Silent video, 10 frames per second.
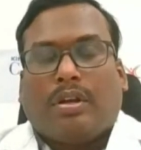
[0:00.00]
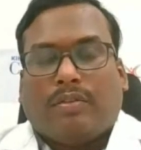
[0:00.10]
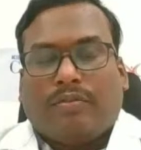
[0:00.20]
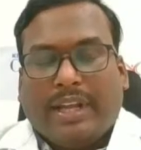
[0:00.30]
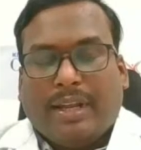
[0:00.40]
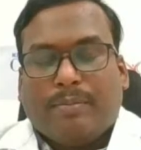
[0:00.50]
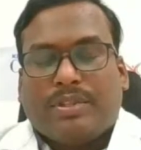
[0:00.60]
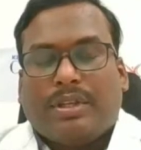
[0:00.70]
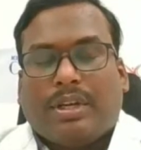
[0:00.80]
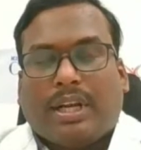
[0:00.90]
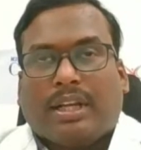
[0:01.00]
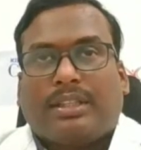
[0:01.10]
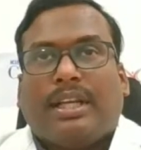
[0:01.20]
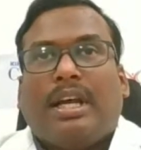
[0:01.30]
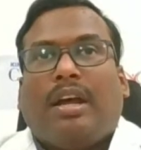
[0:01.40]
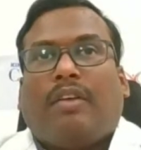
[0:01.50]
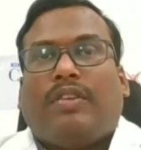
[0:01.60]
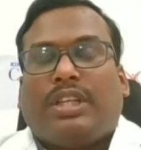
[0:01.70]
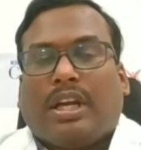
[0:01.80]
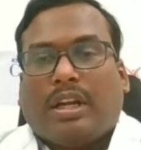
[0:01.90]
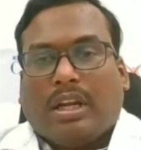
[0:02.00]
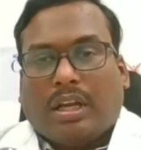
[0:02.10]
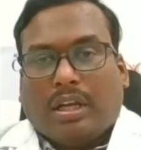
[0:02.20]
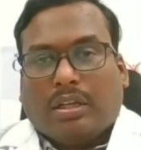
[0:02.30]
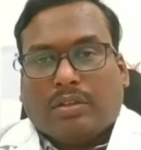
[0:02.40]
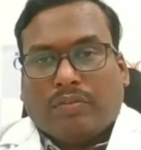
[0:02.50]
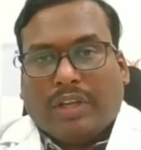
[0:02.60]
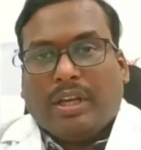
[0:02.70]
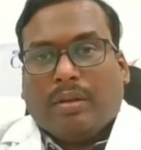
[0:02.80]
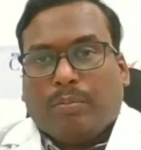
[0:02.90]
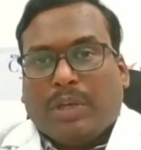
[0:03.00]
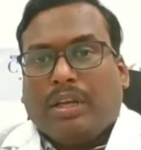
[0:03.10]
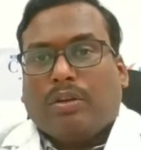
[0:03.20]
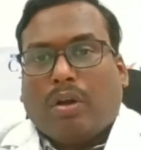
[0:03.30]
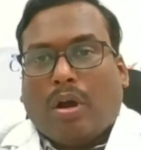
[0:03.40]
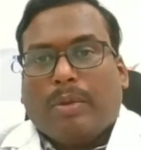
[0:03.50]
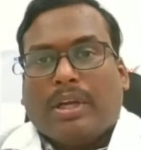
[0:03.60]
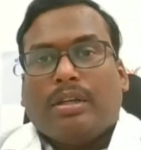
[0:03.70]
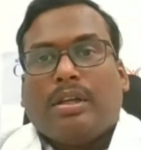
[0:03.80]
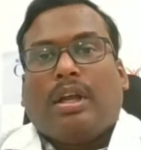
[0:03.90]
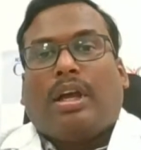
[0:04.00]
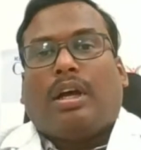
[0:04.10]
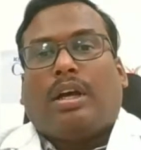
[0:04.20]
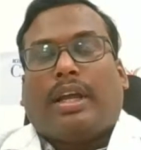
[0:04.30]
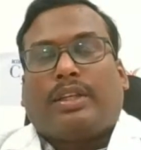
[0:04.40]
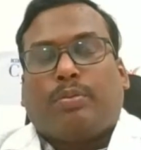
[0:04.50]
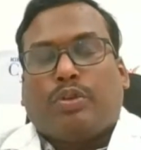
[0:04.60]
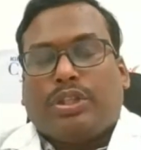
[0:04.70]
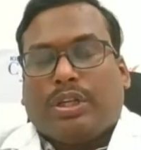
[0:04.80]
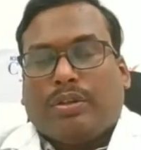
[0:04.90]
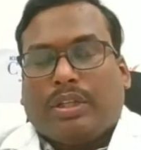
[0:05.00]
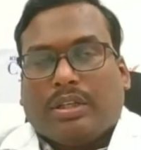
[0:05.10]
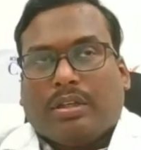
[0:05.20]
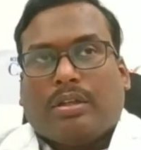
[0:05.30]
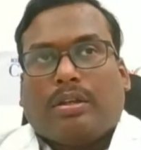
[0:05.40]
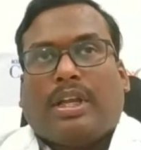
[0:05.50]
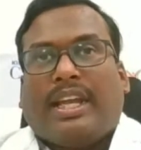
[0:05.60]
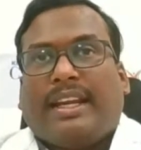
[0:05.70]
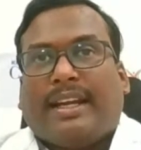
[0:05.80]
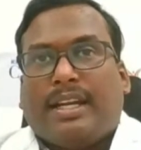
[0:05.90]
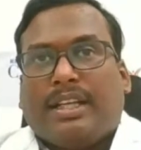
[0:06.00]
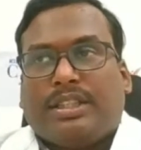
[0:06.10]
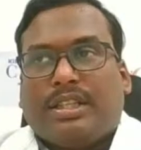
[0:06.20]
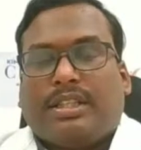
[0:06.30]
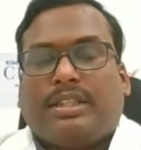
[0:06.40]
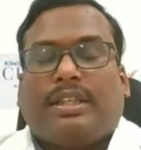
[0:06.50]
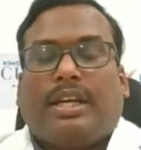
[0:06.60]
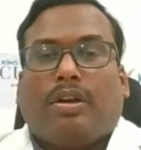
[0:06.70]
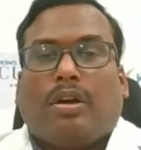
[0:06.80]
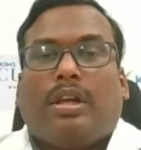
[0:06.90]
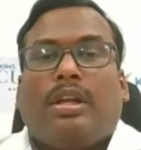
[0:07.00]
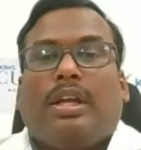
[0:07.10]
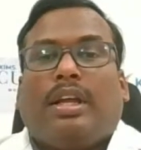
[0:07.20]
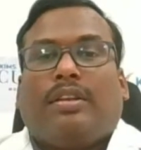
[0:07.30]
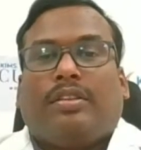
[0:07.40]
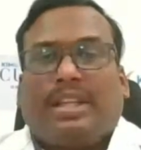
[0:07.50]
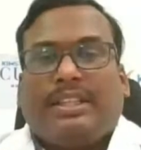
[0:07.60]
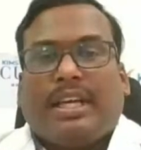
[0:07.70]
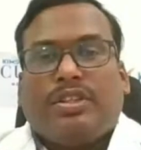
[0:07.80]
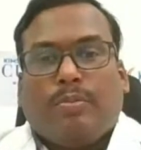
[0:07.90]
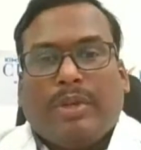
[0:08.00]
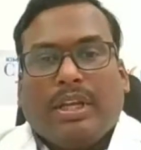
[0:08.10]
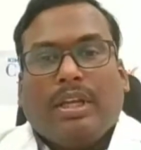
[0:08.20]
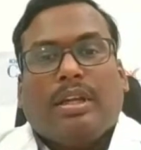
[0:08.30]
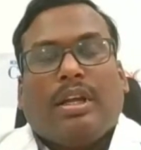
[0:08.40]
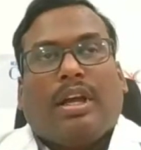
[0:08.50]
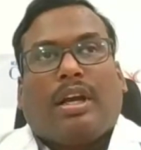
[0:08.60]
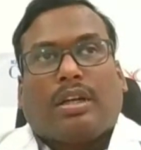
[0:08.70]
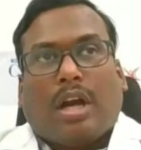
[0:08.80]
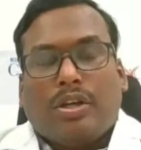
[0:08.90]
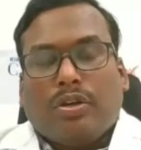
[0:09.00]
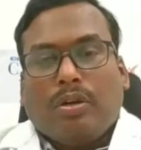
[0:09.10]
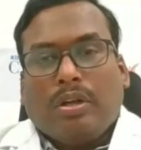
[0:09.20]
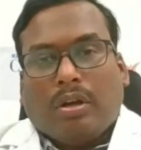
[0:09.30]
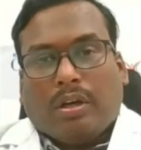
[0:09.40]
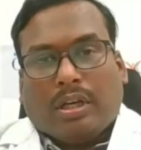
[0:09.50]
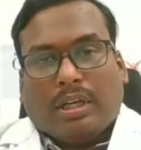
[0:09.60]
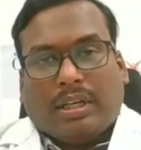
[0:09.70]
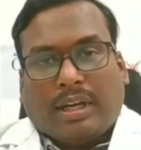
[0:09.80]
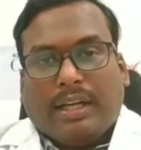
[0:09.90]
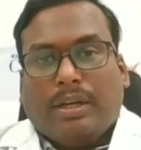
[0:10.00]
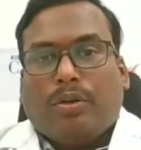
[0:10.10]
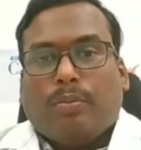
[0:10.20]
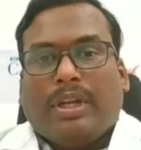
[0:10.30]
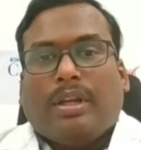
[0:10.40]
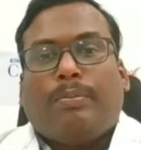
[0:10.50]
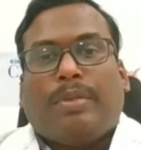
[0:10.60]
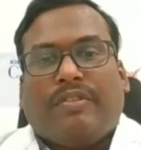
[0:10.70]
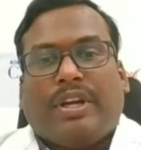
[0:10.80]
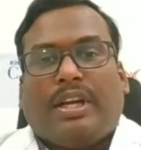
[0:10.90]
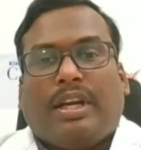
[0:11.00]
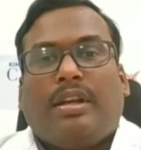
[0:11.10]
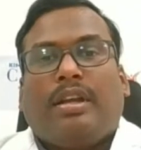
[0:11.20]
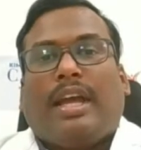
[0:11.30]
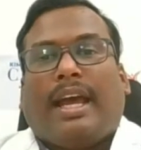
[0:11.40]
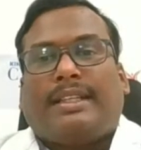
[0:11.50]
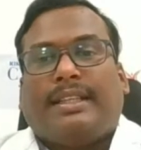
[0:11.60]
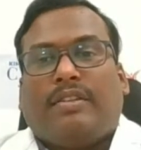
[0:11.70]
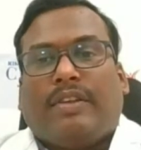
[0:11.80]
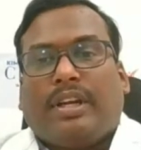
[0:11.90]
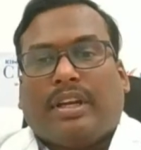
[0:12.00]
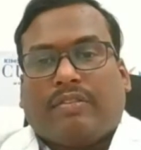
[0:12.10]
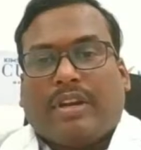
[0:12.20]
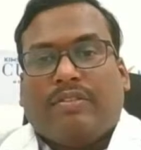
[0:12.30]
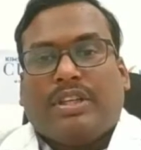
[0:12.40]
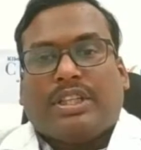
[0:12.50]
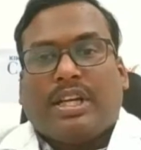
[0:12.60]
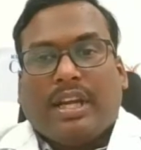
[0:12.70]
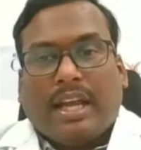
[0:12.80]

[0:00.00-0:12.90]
flames, drugs, which are very being common, exposure to the air conditioners and all. This has to be controlled or tried to be prevented as and when required, which can